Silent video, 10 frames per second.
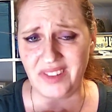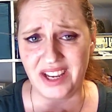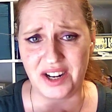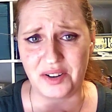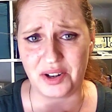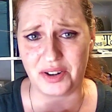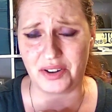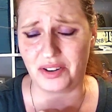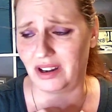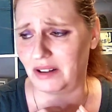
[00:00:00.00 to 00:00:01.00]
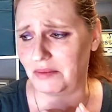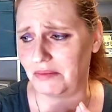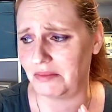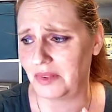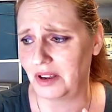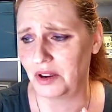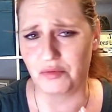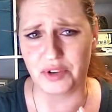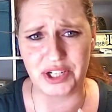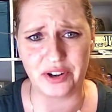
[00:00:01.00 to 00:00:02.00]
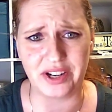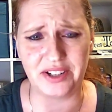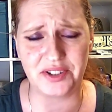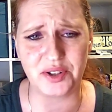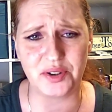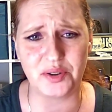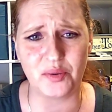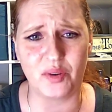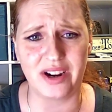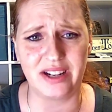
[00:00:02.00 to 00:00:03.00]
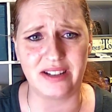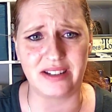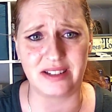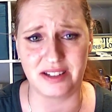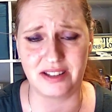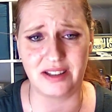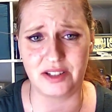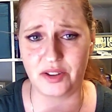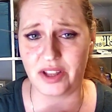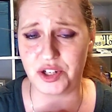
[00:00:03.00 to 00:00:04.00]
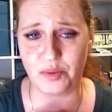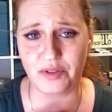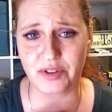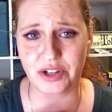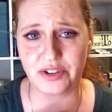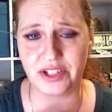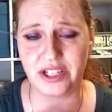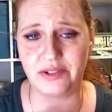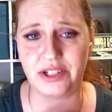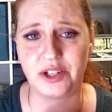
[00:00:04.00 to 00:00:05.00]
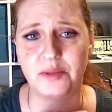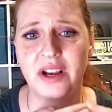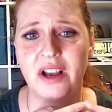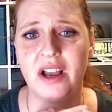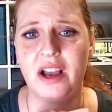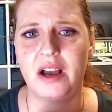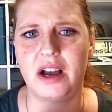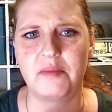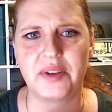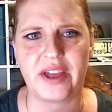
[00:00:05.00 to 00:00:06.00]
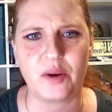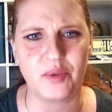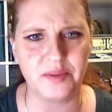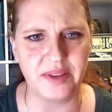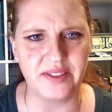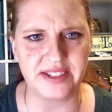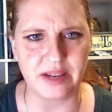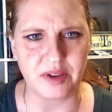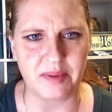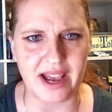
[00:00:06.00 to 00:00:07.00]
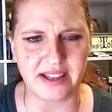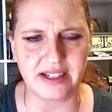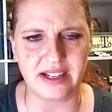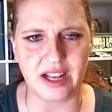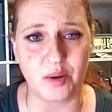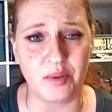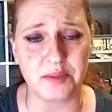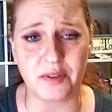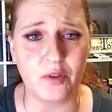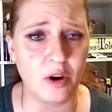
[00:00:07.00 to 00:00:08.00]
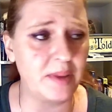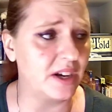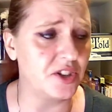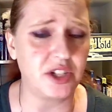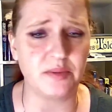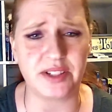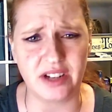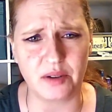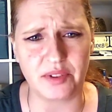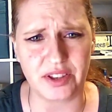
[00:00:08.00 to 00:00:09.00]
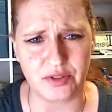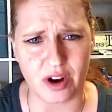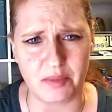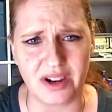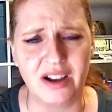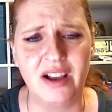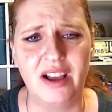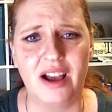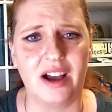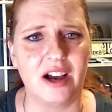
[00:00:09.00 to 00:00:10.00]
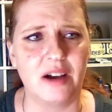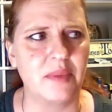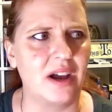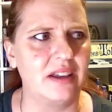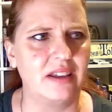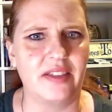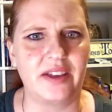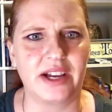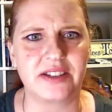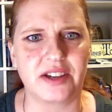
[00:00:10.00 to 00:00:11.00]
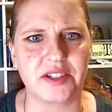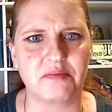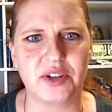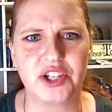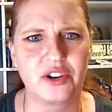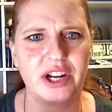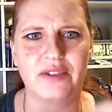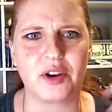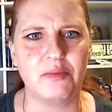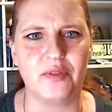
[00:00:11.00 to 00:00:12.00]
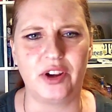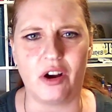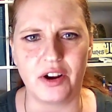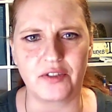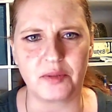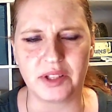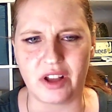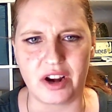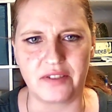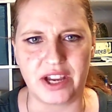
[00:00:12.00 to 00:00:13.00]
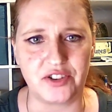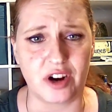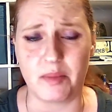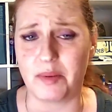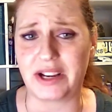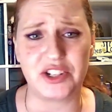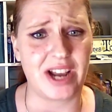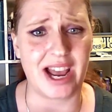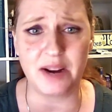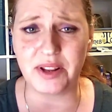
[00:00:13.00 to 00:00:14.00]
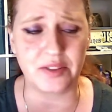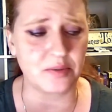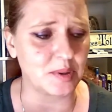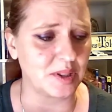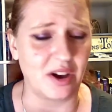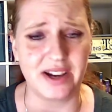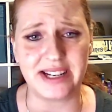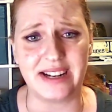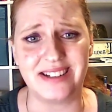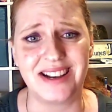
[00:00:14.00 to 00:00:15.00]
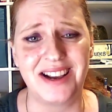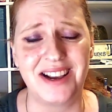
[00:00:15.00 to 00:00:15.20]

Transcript: you know, her um, returning to what is, so that she would return to YouTube, um, but that it wouldn't be in the same capacity that it was before because she was done with the drama. Um, I, I think I saw some maturity of her moving on from a lot of that drama because she had been through a lot and